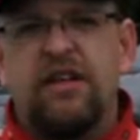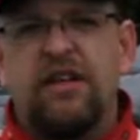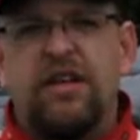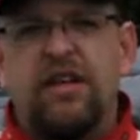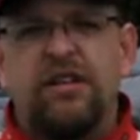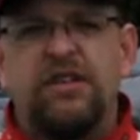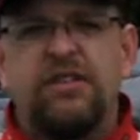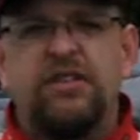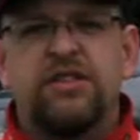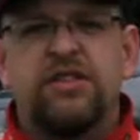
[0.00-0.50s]

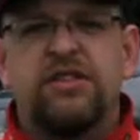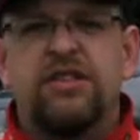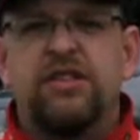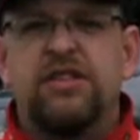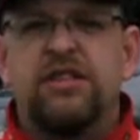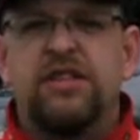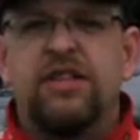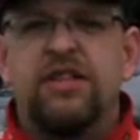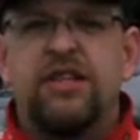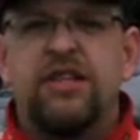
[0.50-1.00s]

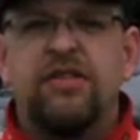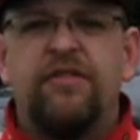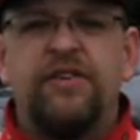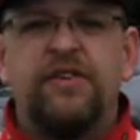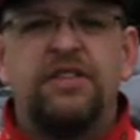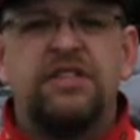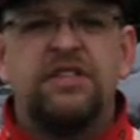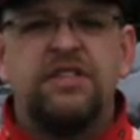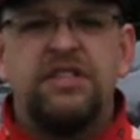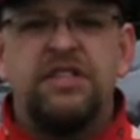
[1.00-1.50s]
If
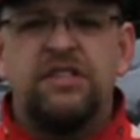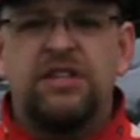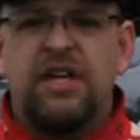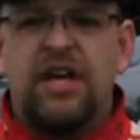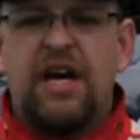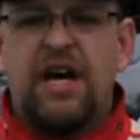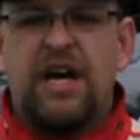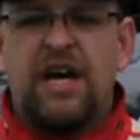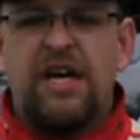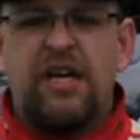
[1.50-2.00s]
it sees a
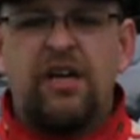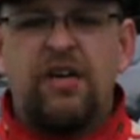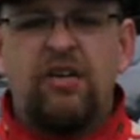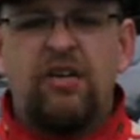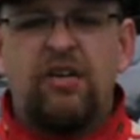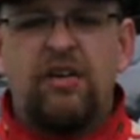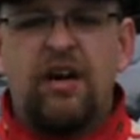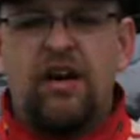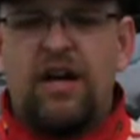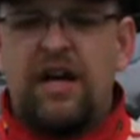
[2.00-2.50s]

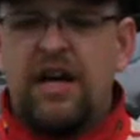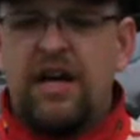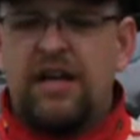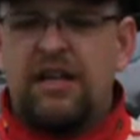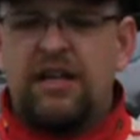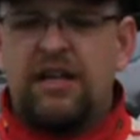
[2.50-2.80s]
high